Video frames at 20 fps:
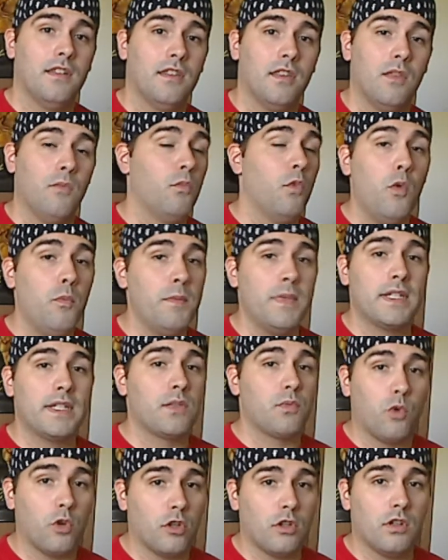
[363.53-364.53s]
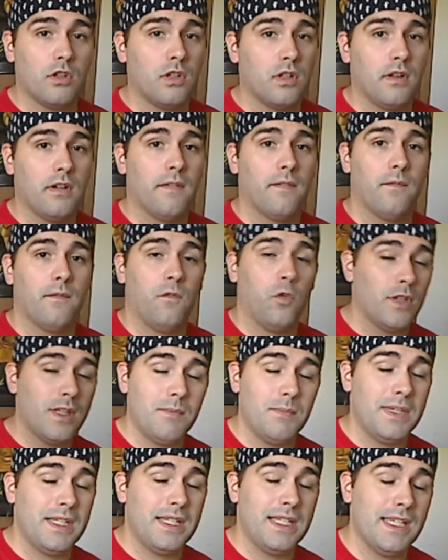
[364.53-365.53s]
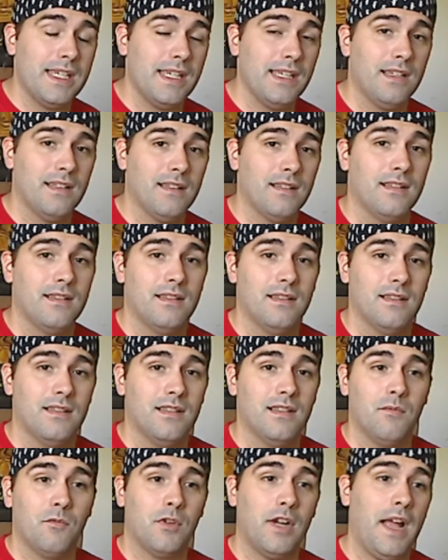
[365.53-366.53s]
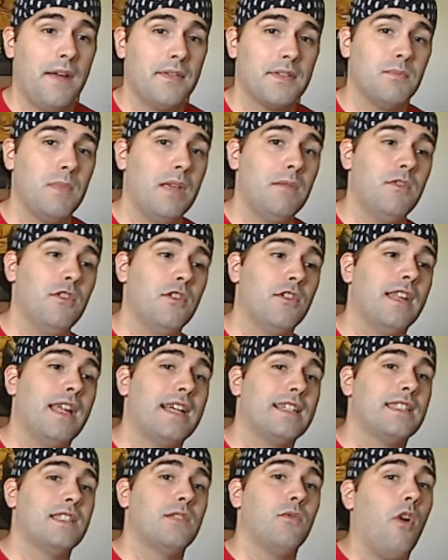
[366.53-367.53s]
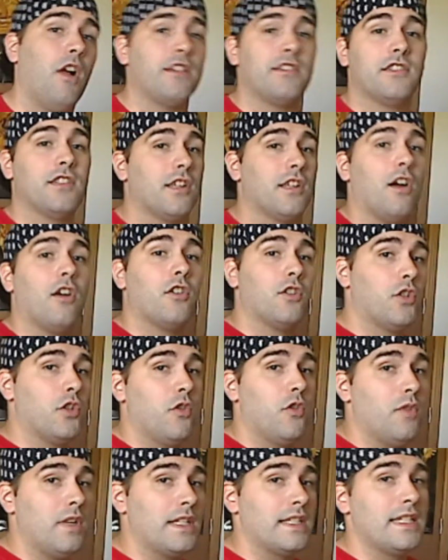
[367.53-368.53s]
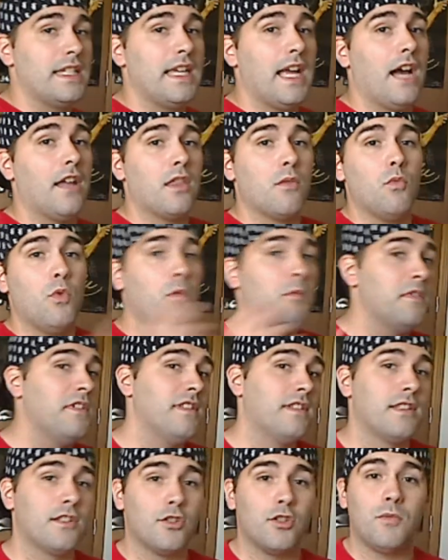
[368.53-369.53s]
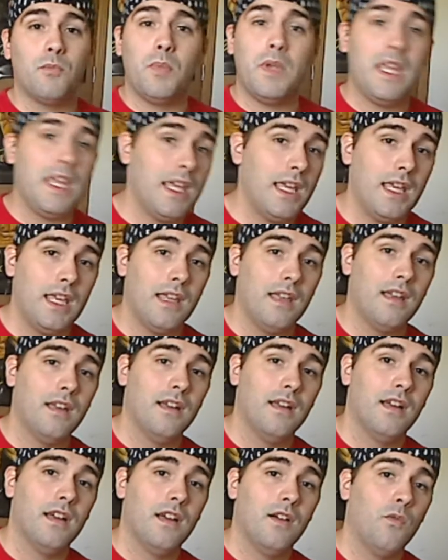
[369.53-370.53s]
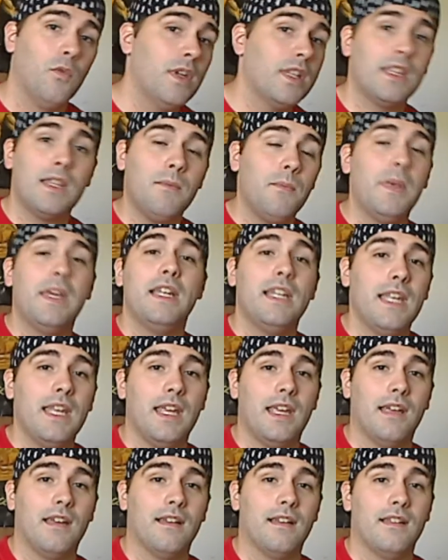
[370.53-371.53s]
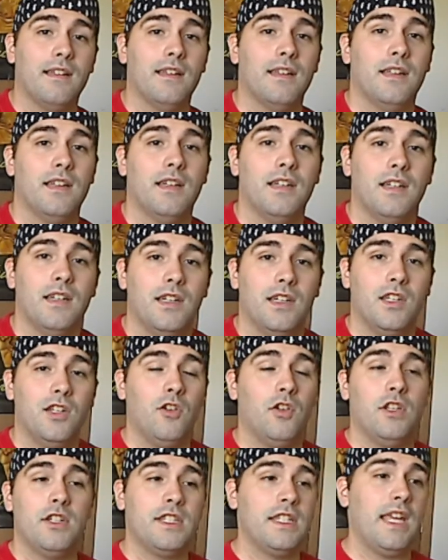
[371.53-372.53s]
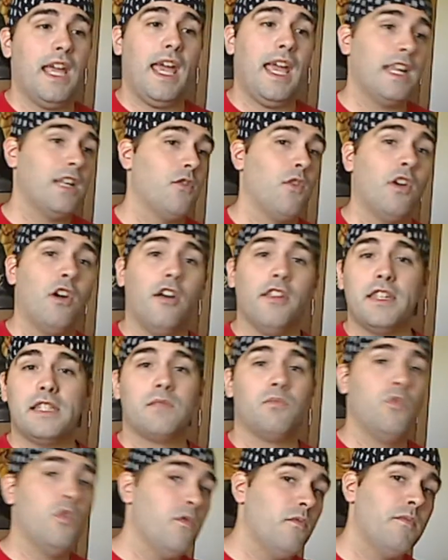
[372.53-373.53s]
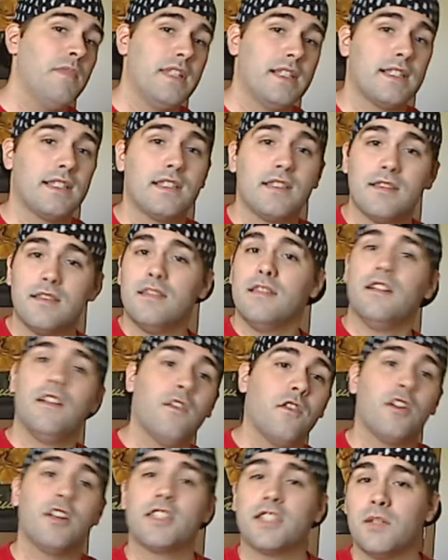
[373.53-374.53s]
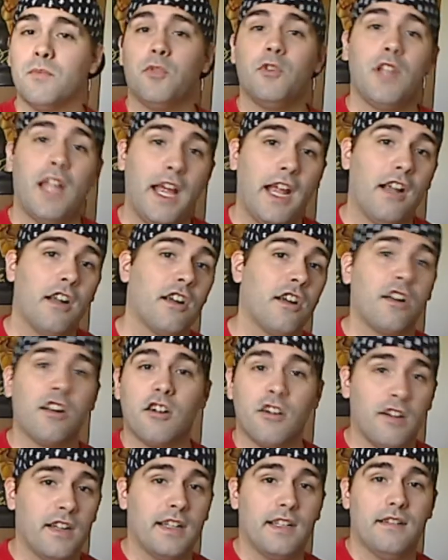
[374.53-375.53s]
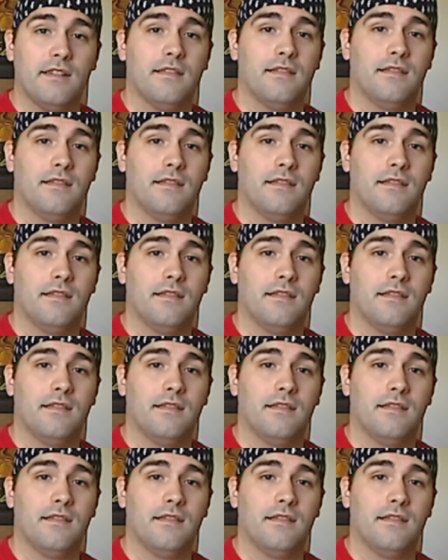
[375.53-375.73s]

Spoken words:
the movements were for the bending, perhaps maybe you could actually watch the cartoon and see how the movements should be with the bending. You know, you see Aang doing all these movements for a simple air current.